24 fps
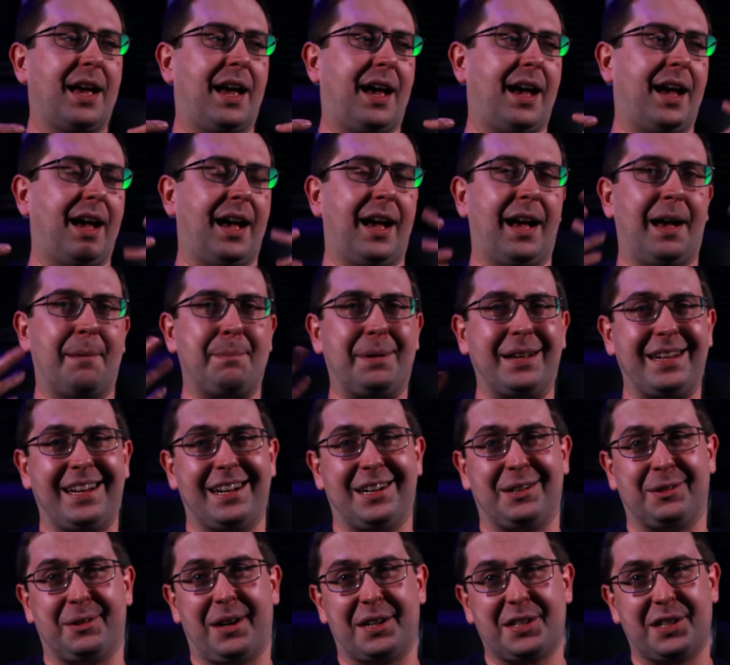but you
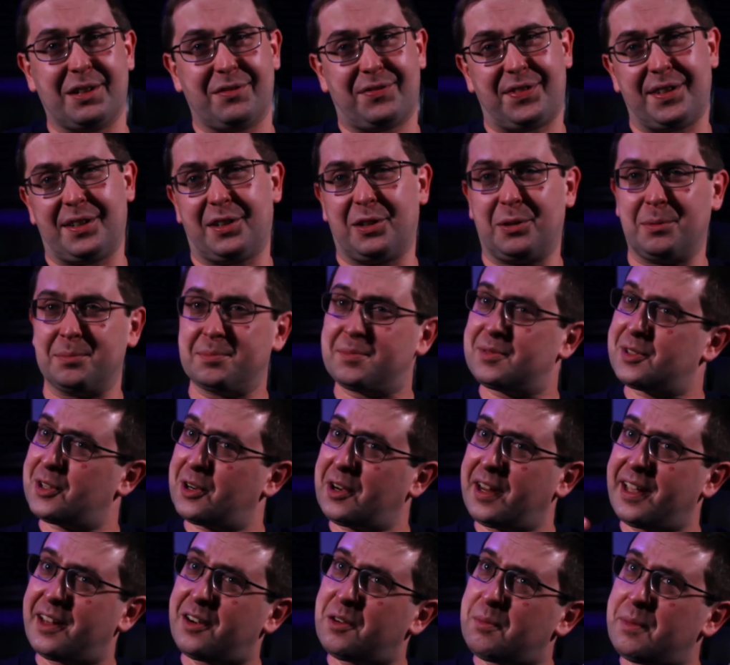know, Russian films are
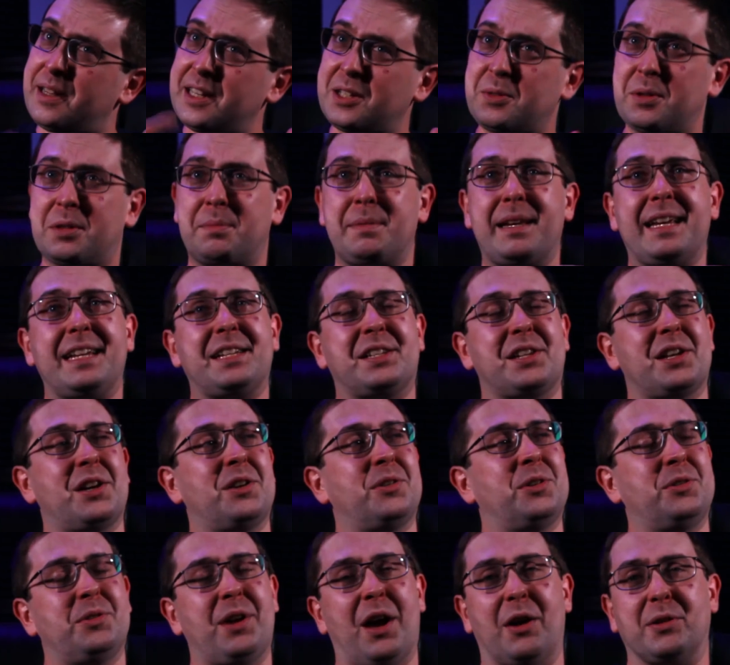hit or miss with me,
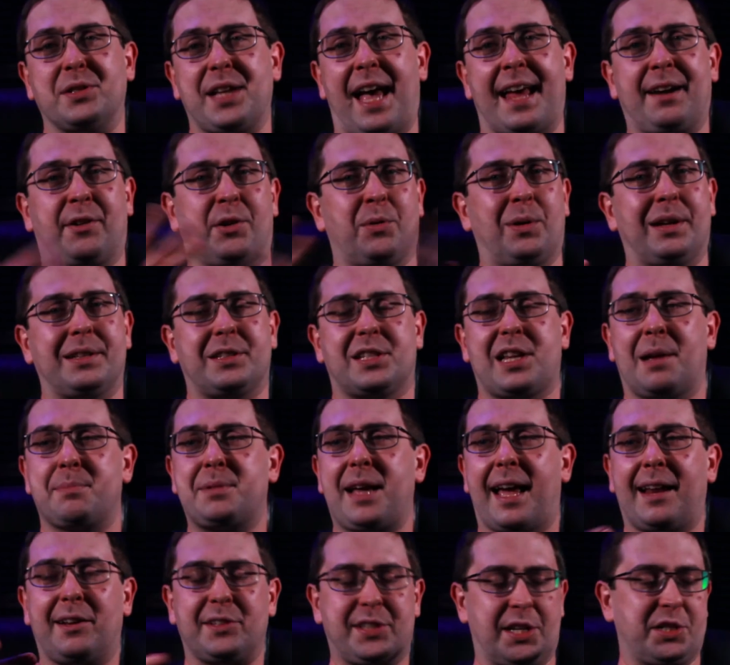so who knows. I don't know what
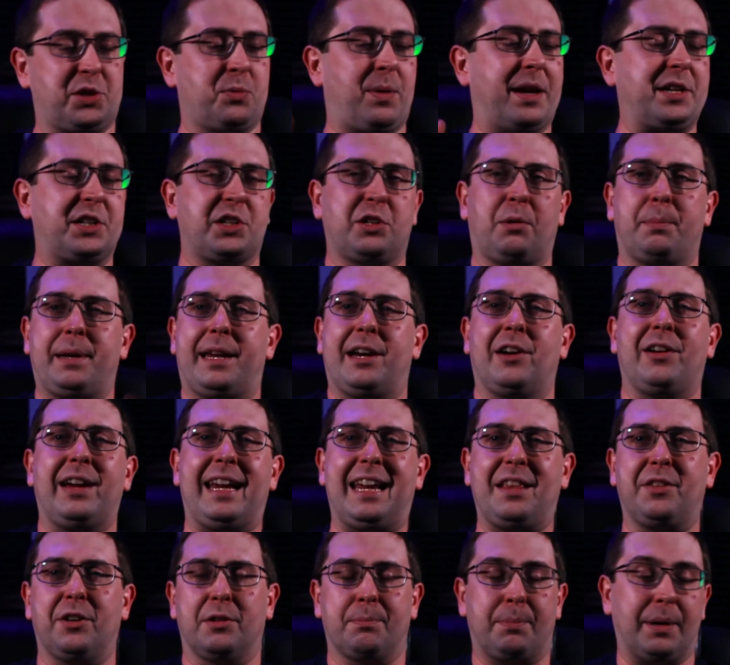subtitle situation will be here
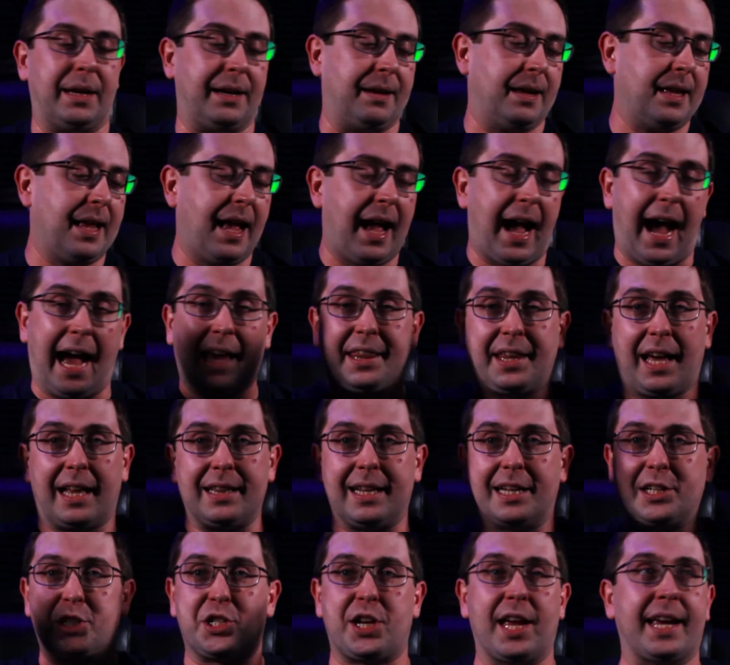either, but I thought,
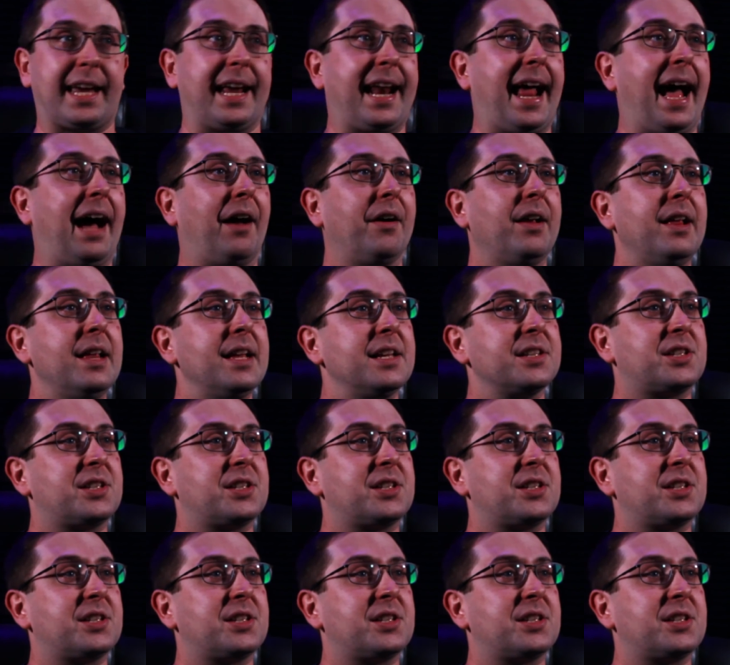let's check it out.